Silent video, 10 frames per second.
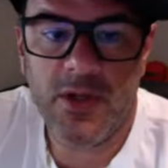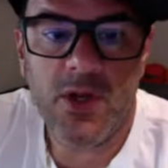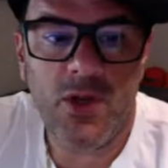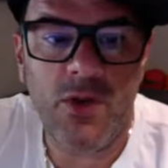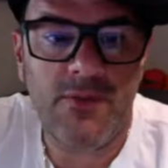
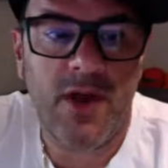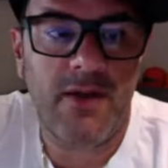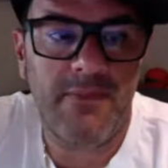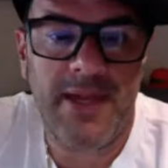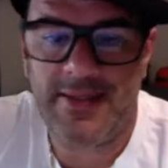You've got to
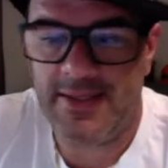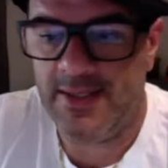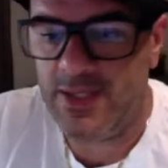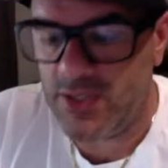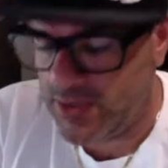make the
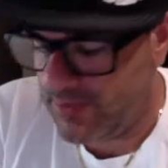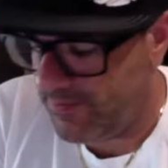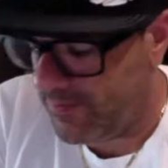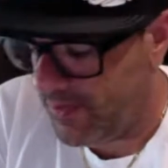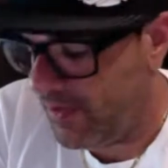initiative
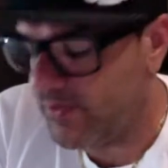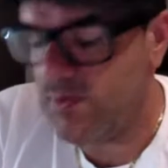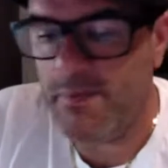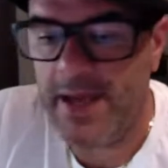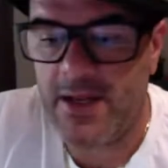to
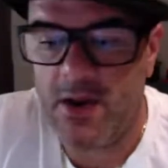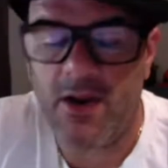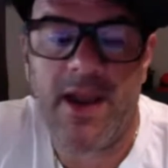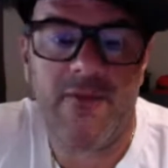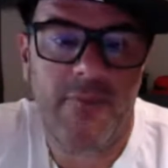make your
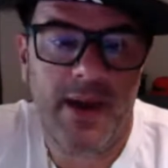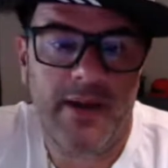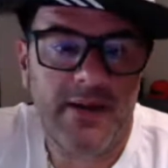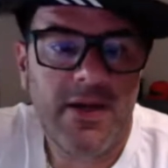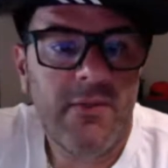life better.